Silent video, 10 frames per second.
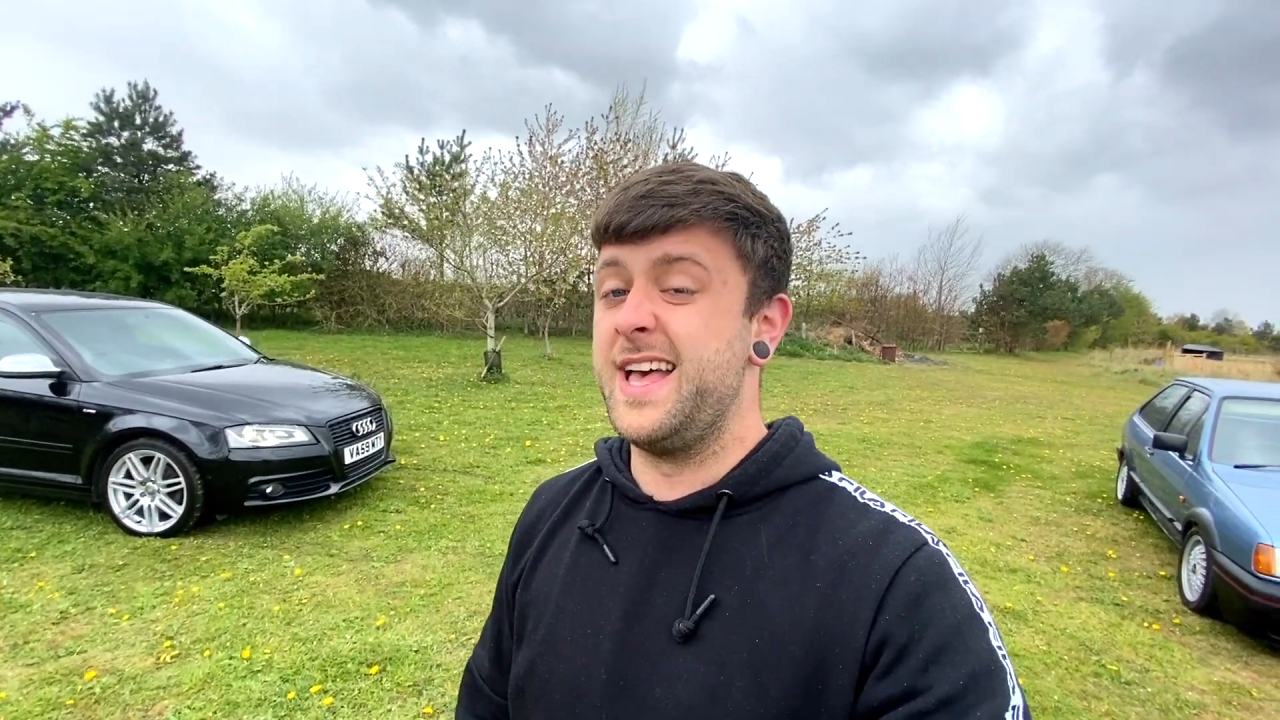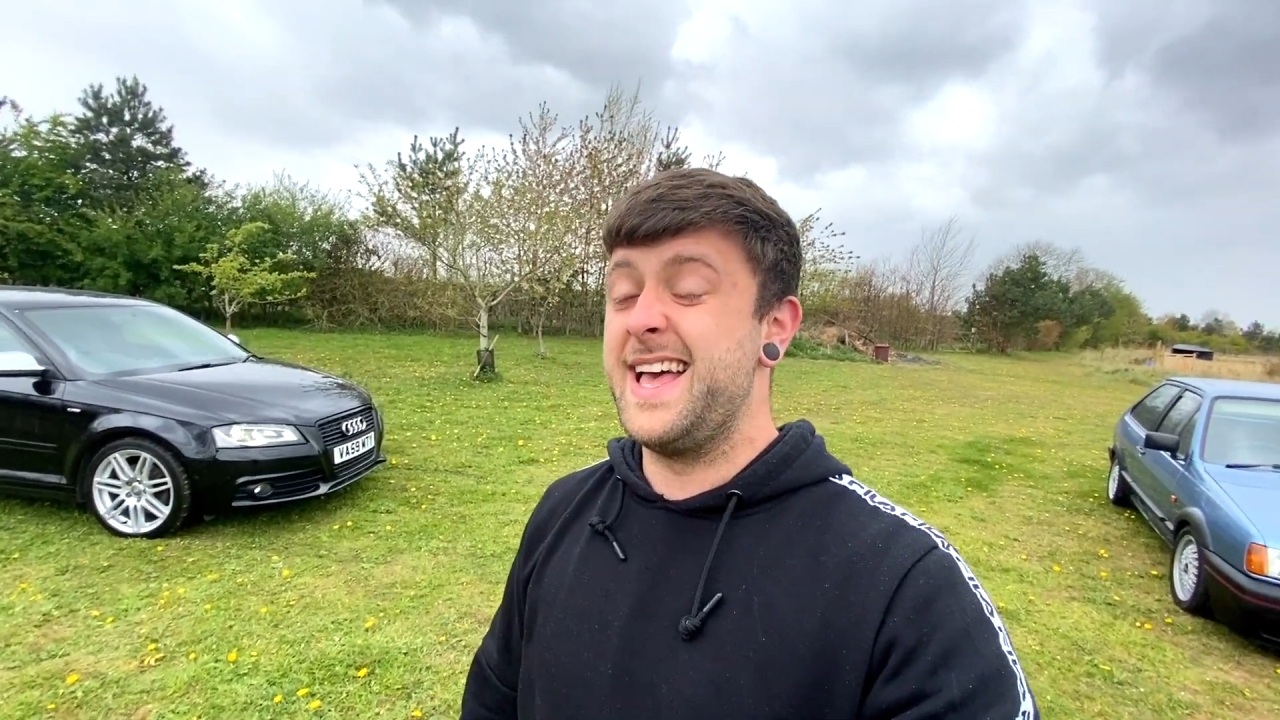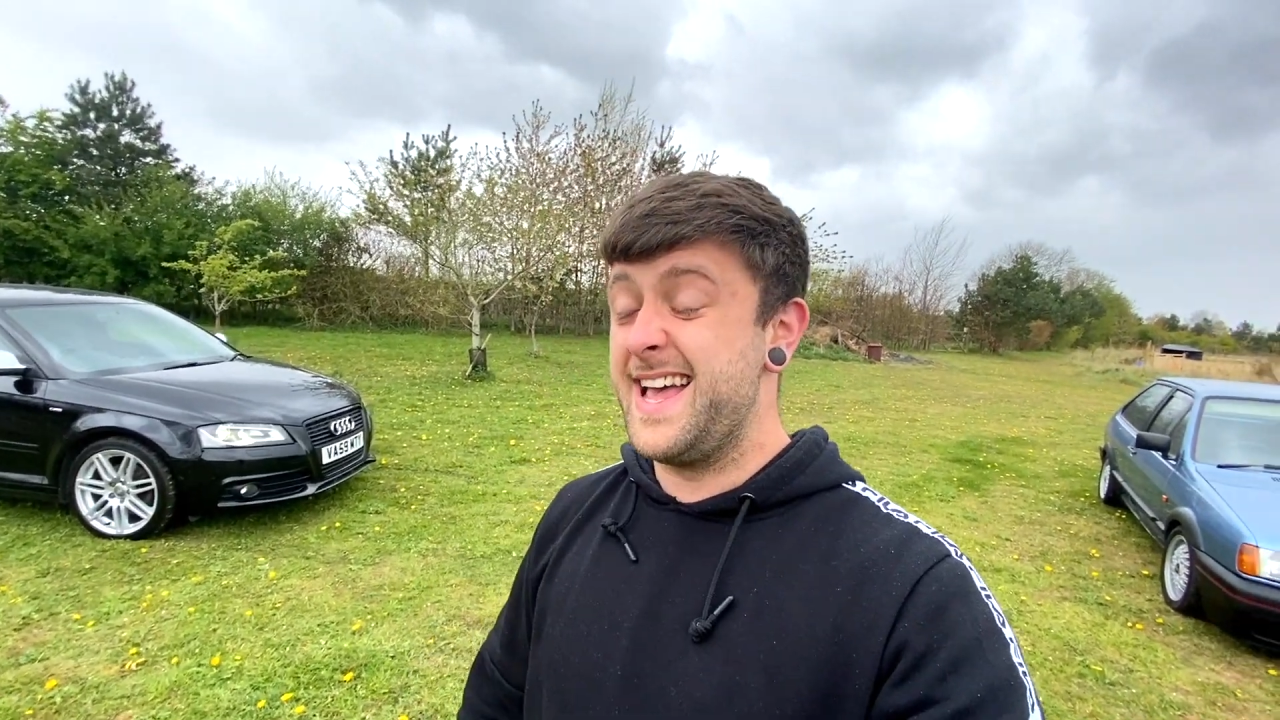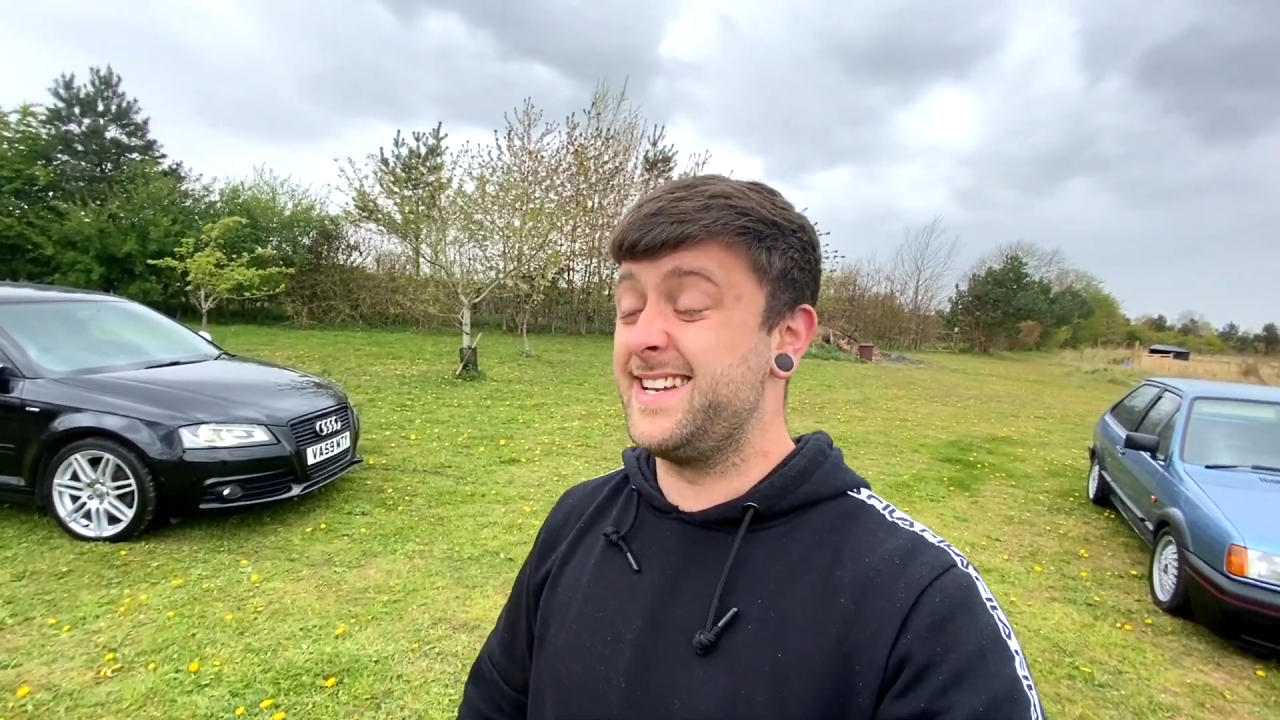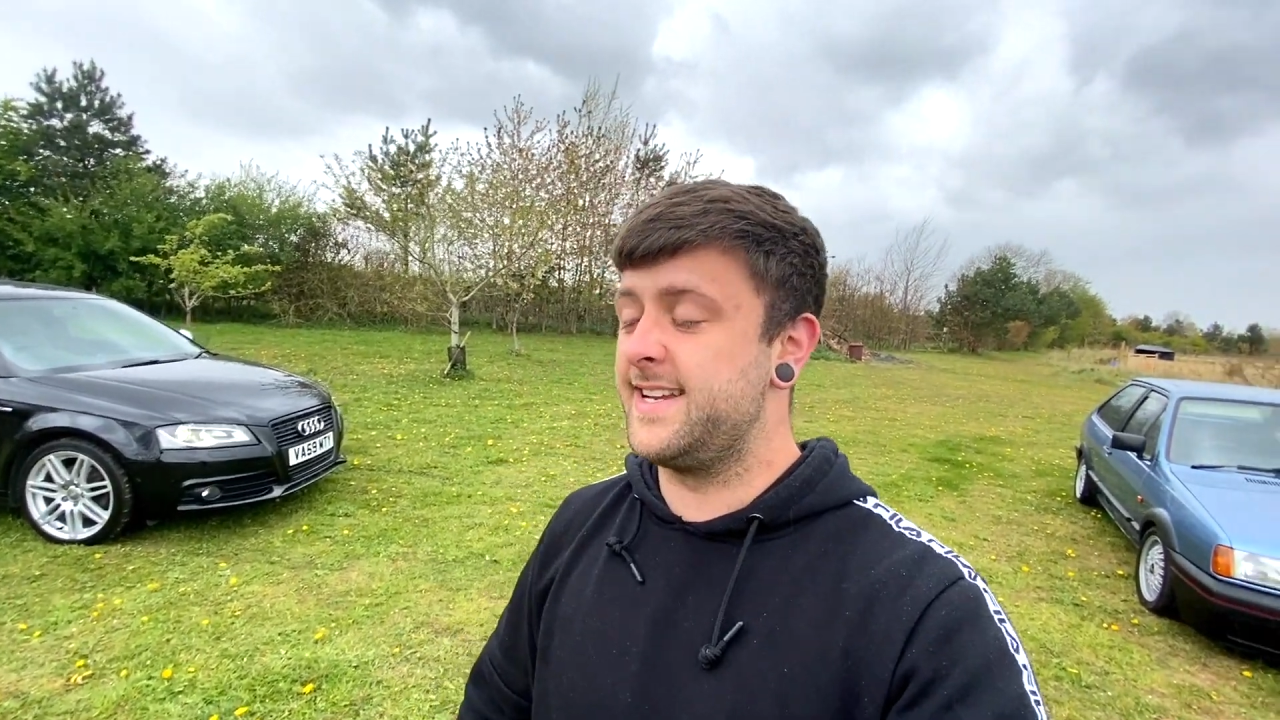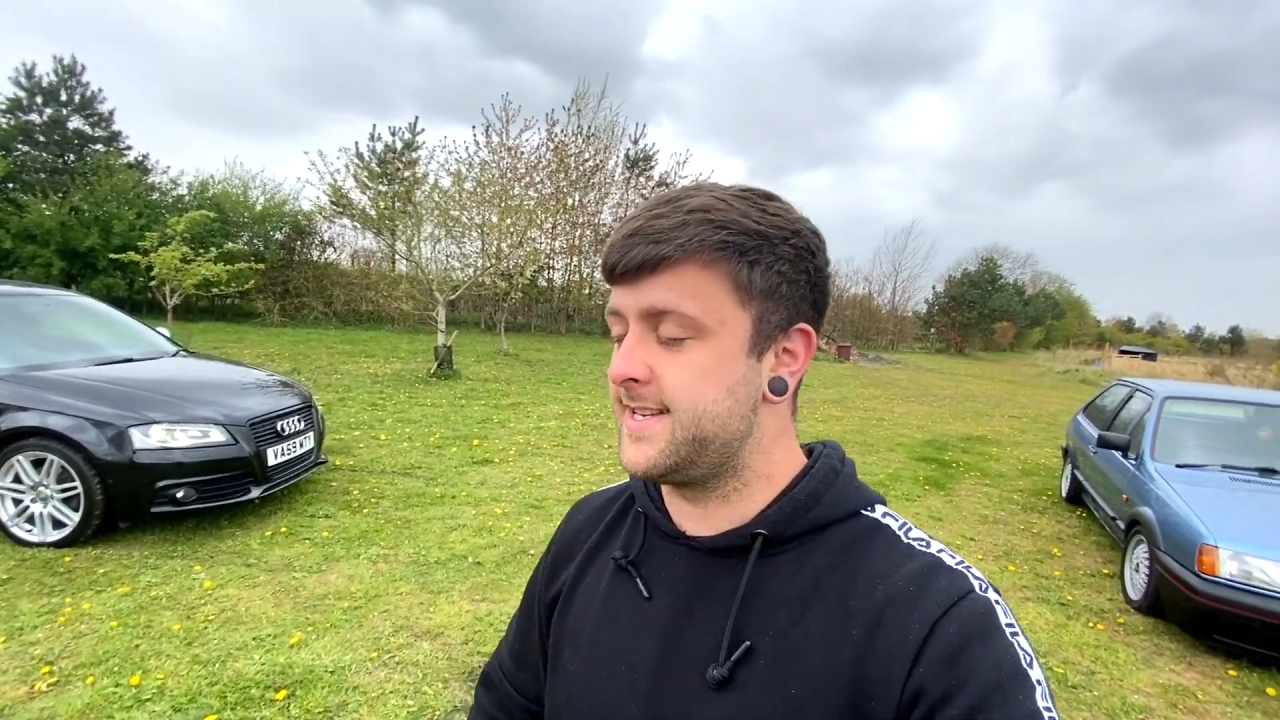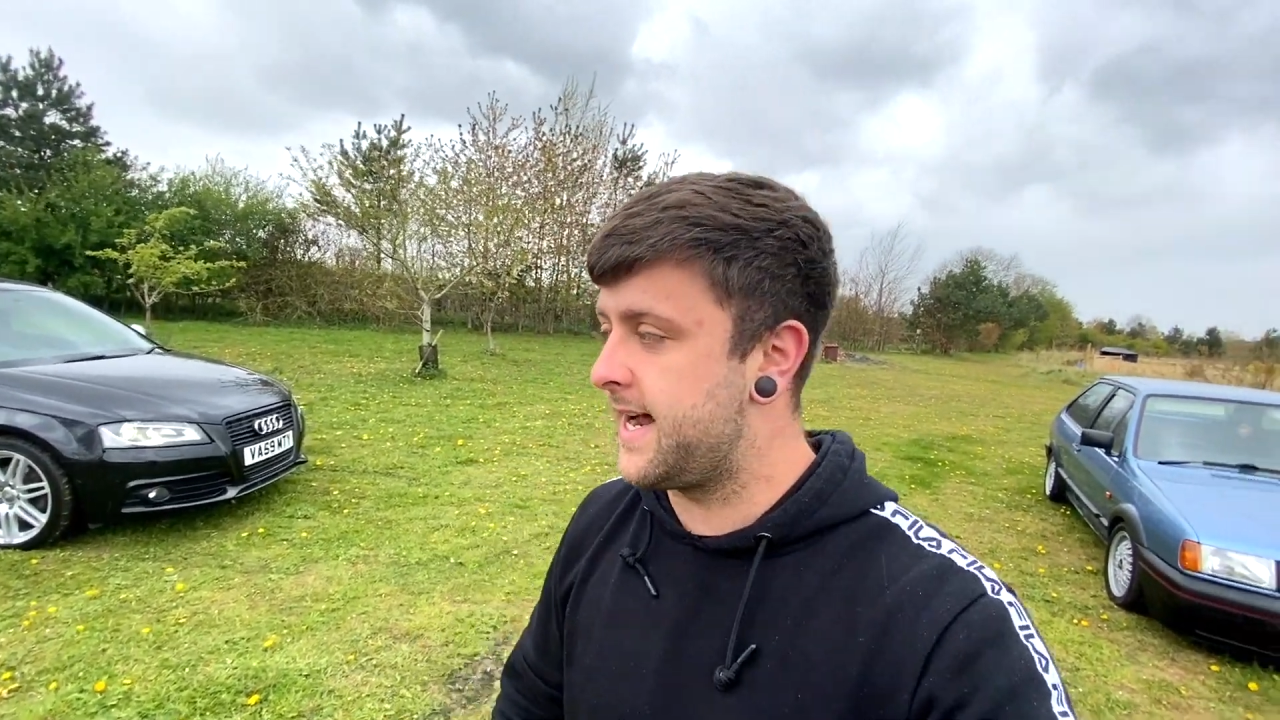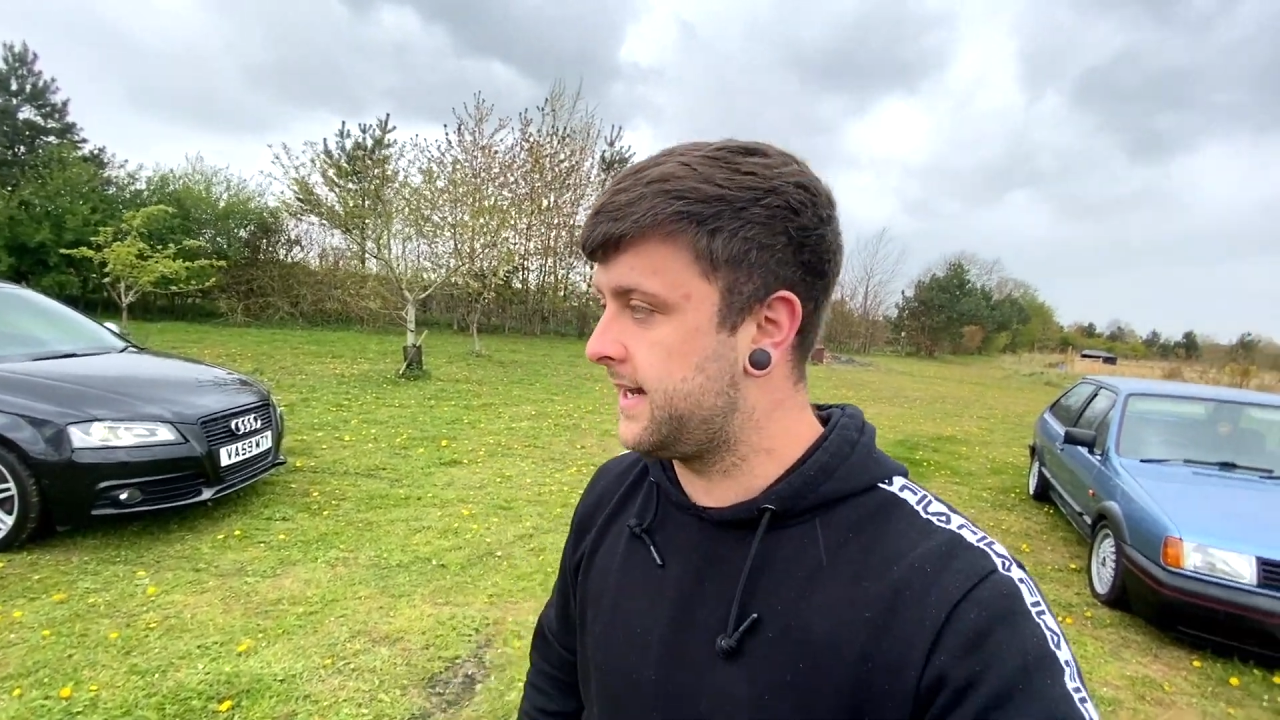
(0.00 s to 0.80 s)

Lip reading: is exactly